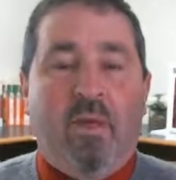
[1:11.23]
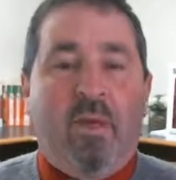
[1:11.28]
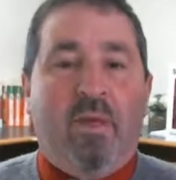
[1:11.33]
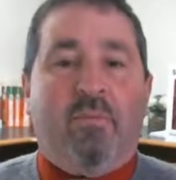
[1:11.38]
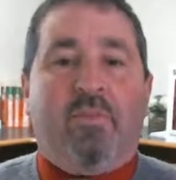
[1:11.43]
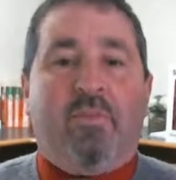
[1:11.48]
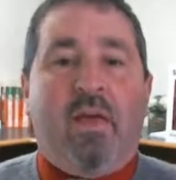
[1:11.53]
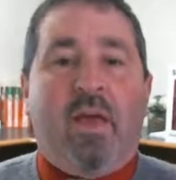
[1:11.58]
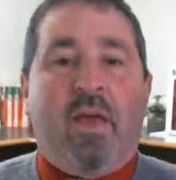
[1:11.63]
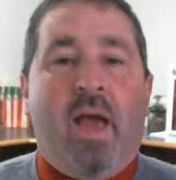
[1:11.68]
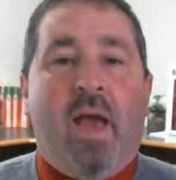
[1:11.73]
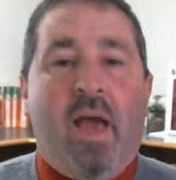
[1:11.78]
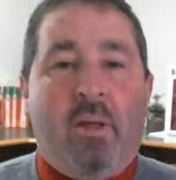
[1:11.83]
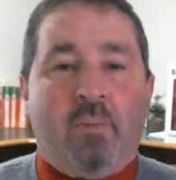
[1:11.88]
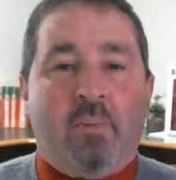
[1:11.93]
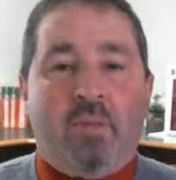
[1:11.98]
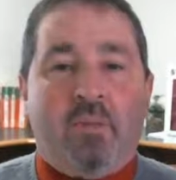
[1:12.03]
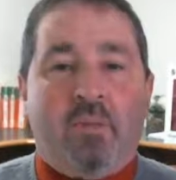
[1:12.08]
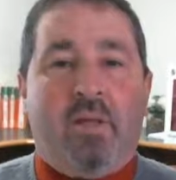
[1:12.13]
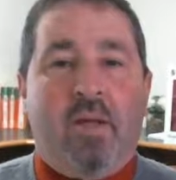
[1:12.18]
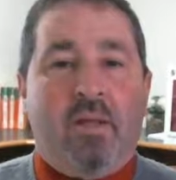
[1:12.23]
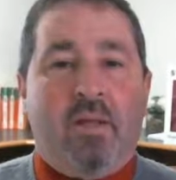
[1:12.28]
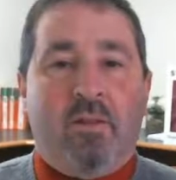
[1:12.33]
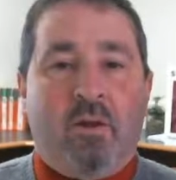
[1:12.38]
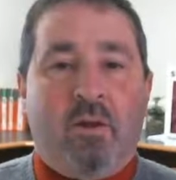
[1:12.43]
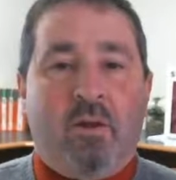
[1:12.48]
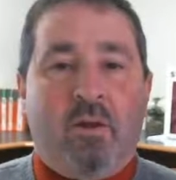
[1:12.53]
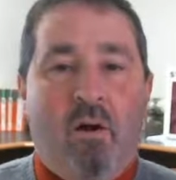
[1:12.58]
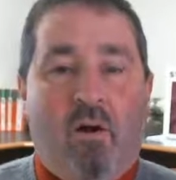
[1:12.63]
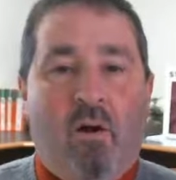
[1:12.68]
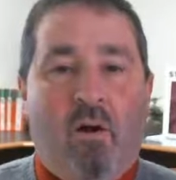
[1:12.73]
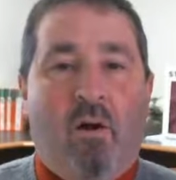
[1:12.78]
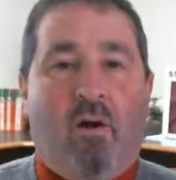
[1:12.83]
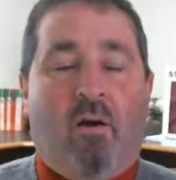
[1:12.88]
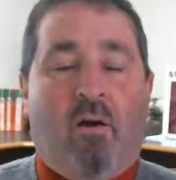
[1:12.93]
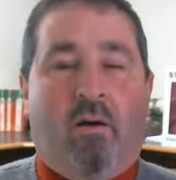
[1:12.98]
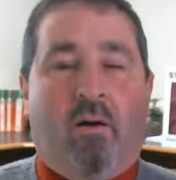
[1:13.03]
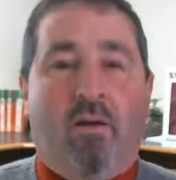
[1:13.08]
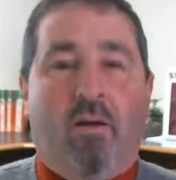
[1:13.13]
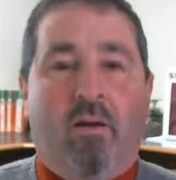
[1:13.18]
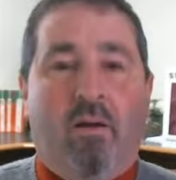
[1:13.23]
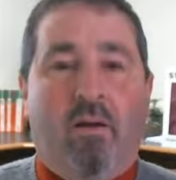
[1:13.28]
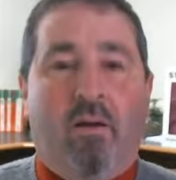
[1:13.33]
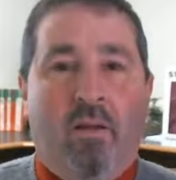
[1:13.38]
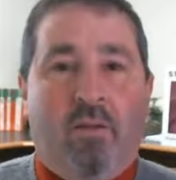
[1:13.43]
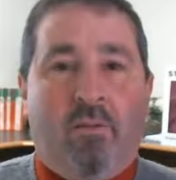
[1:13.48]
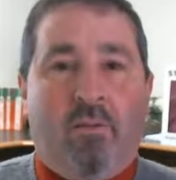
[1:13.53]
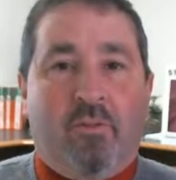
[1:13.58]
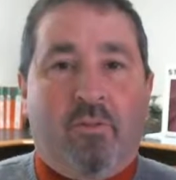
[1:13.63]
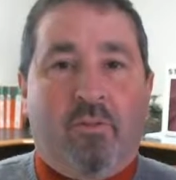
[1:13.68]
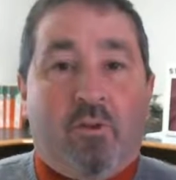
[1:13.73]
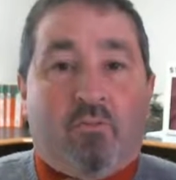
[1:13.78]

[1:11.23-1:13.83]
If they happen to get in a car, they